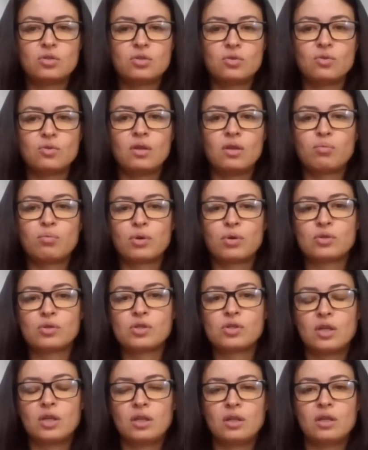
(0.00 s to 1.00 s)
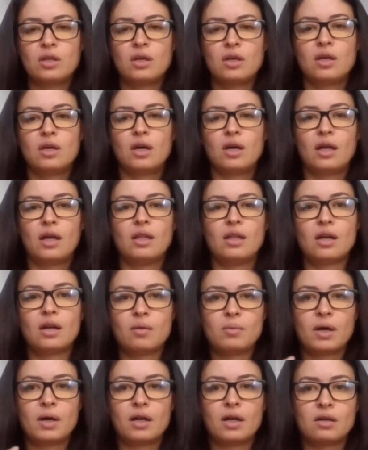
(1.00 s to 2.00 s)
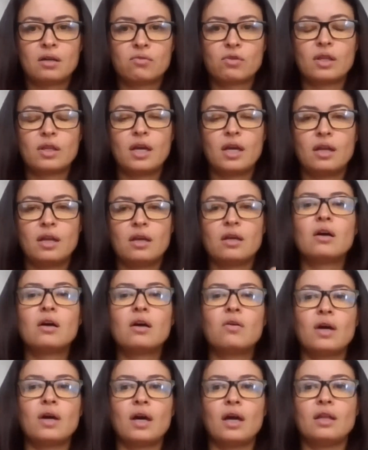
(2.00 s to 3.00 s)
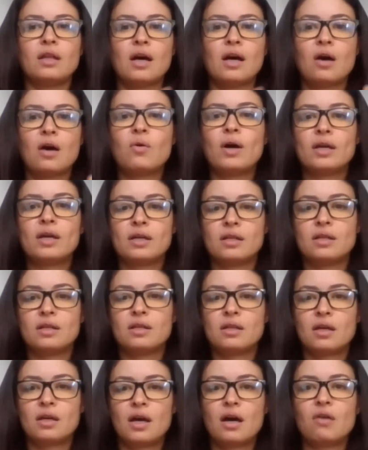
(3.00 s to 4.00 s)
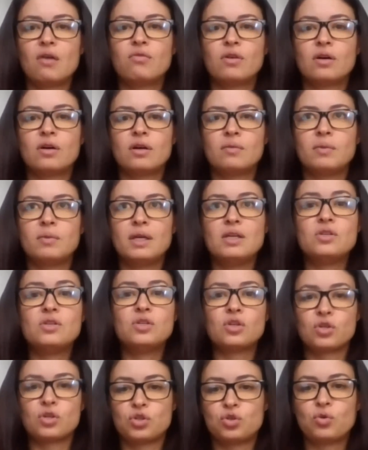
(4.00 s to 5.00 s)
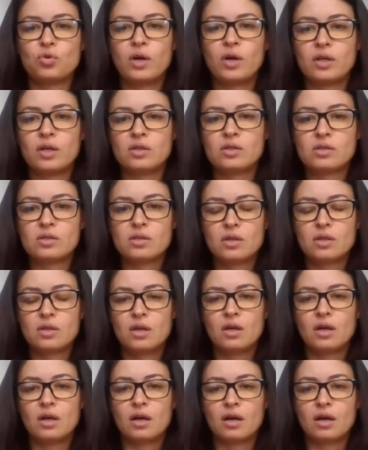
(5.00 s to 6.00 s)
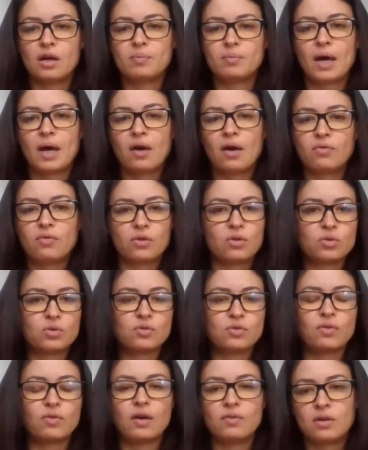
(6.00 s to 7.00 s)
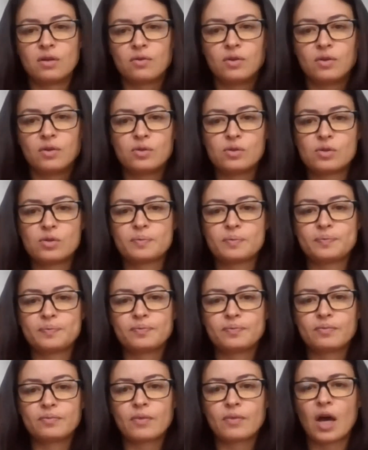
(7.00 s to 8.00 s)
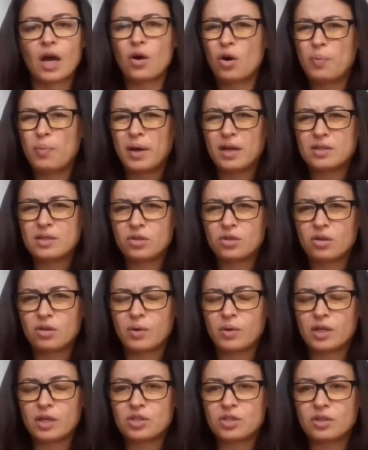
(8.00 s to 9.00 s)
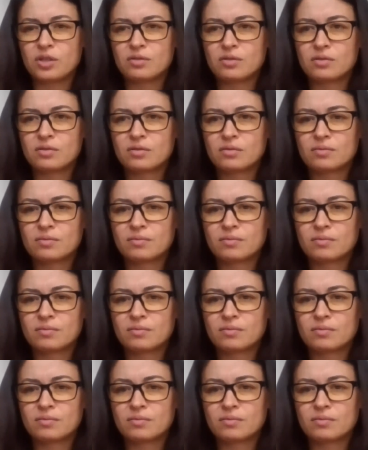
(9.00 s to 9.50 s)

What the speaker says: to the person. And then I'm kind of relating, okay, now I can have a easier choice after those 5 interviews. I hope I answered your question.